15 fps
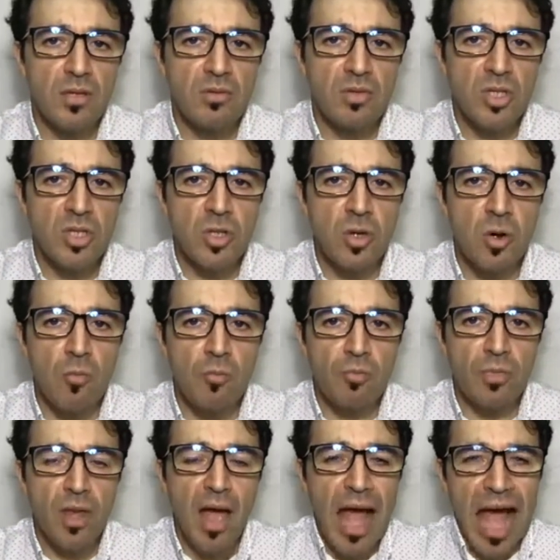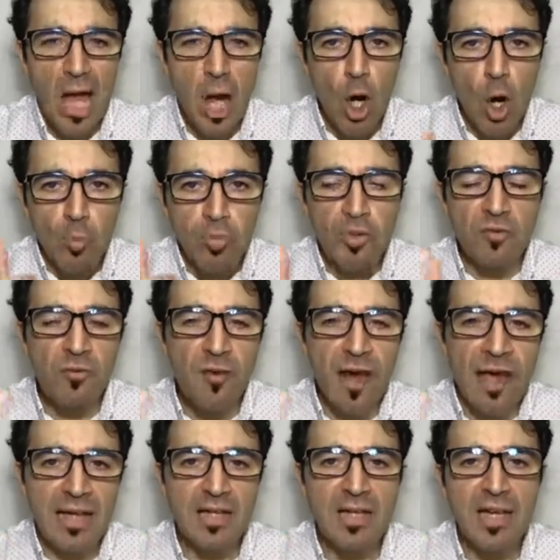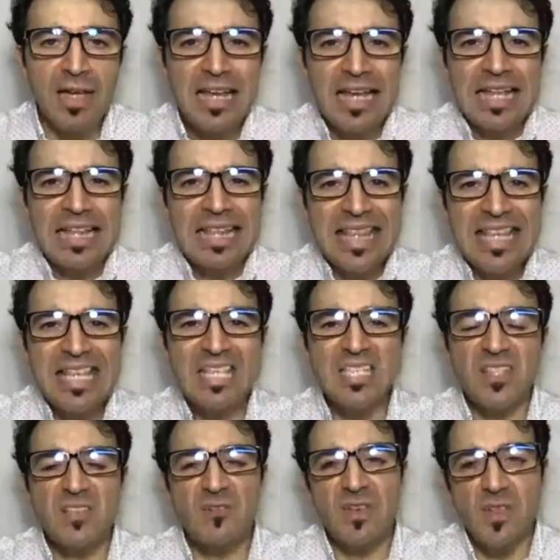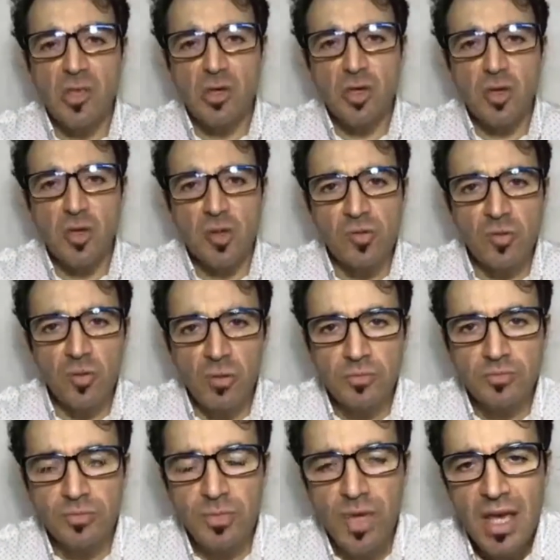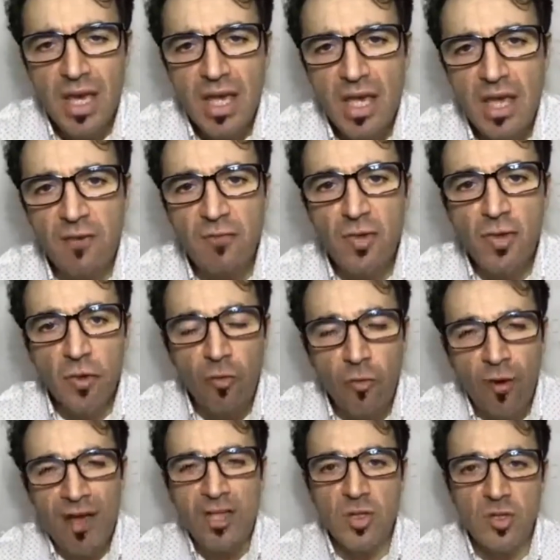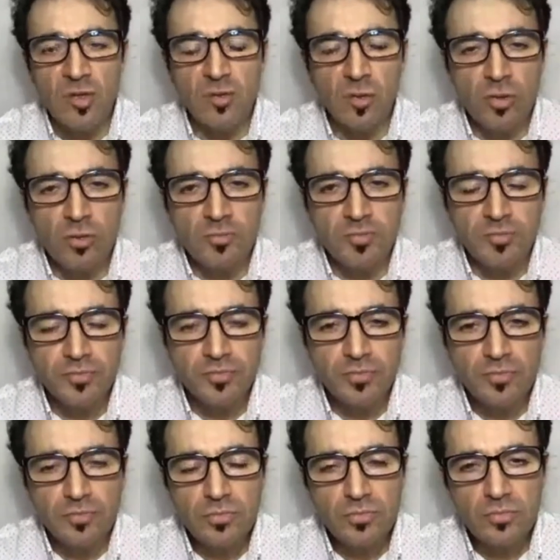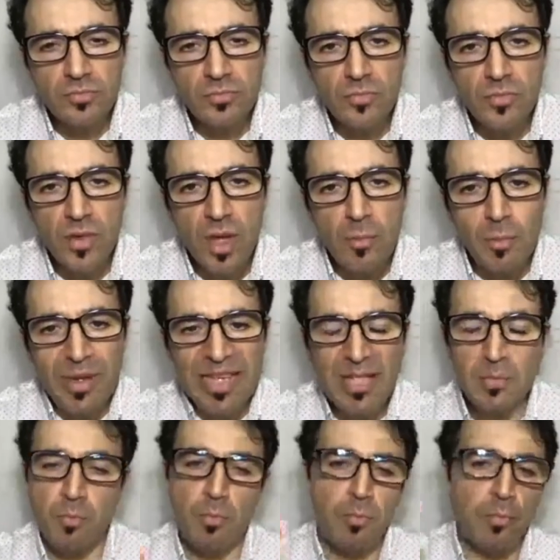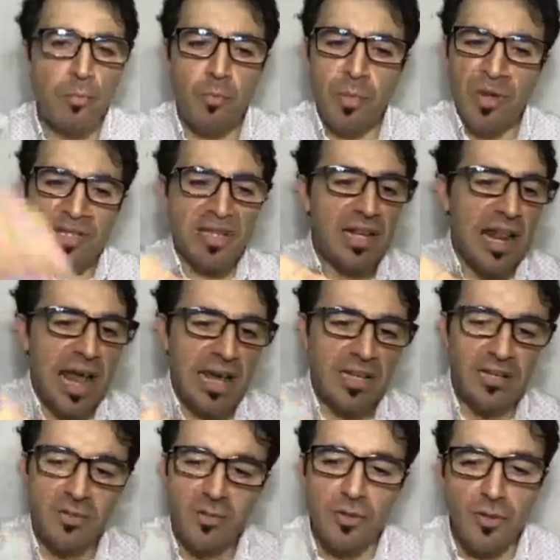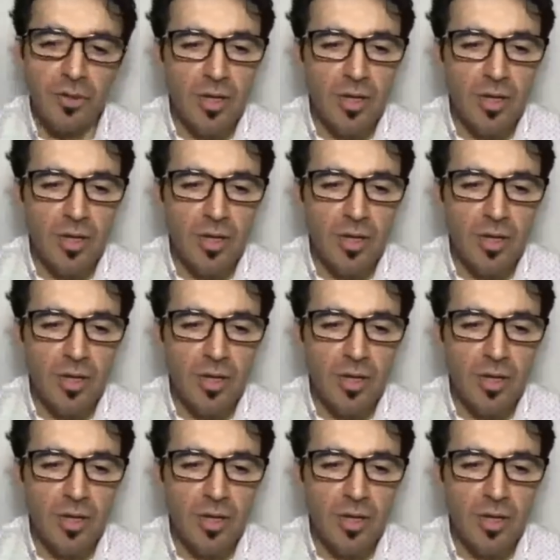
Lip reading: So I hope you find this video useful. If you find useful, please press a like, you know,